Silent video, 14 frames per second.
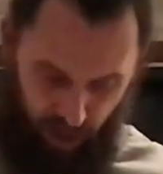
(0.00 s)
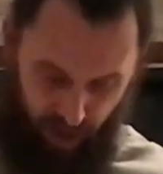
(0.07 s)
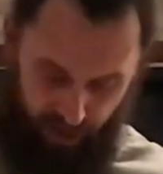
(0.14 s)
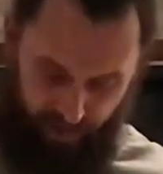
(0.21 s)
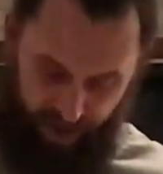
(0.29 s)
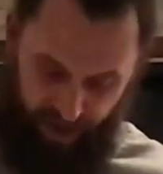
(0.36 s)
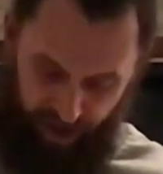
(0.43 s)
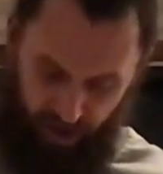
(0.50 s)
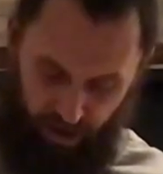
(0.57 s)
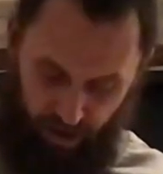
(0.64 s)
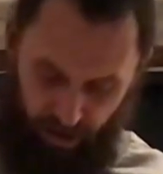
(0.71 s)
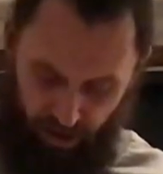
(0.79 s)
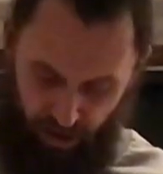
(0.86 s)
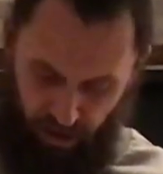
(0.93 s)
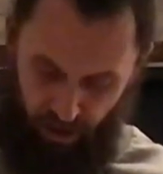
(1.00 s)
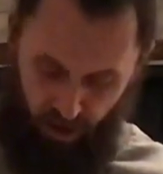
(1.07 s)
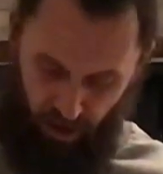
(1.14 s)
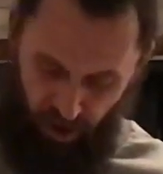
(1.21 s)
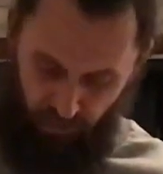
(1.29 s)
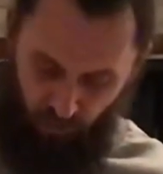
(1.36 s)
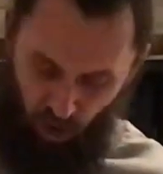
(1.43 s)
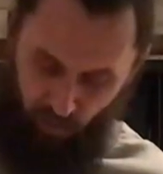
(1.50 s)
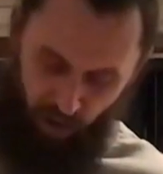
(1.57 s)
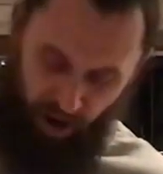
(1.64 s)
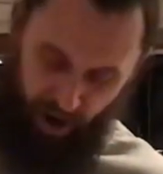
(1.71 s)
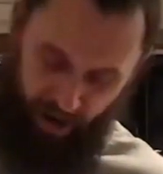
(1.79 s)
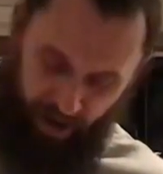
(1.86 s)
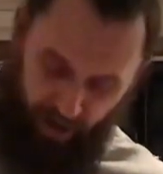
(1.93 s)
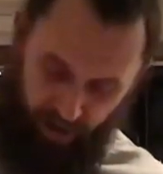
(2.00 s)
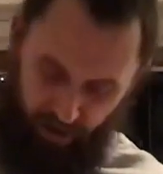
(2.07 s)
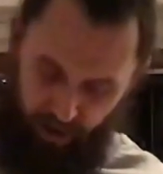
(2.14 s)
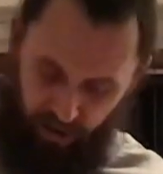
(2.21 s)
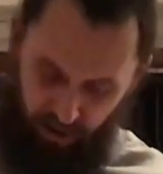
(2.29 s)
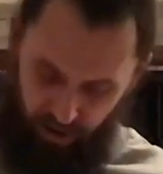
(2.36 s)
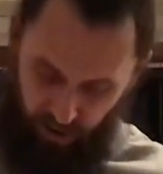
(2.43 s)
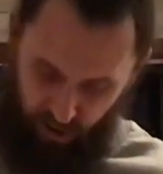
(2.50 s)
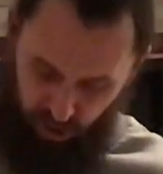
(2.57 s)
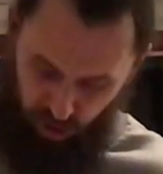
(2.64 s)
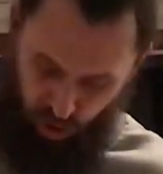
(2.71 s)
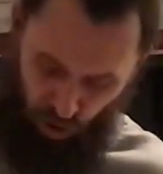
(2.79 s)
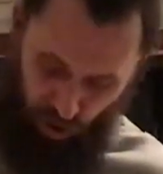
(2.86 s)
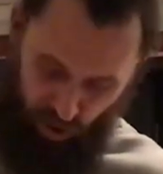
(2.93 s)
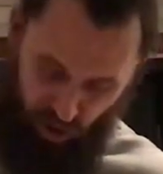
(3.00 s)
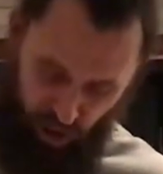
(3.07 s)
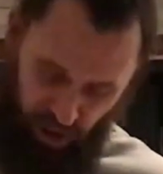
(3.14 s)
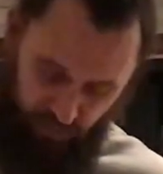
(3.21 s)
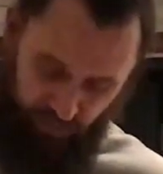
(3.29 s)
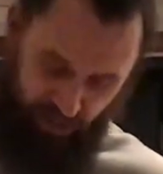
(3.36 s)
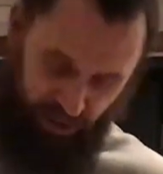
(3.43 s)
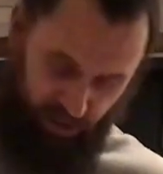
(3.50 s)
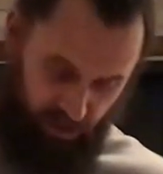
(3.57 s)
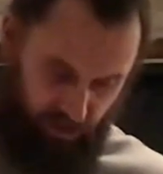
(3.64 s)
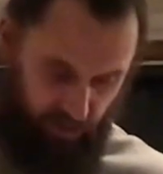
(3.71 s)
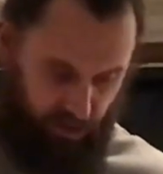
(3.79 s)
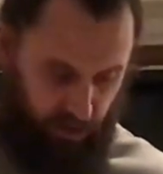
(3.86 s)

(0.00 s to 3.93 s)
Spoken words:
And then I've got my chocolate chips.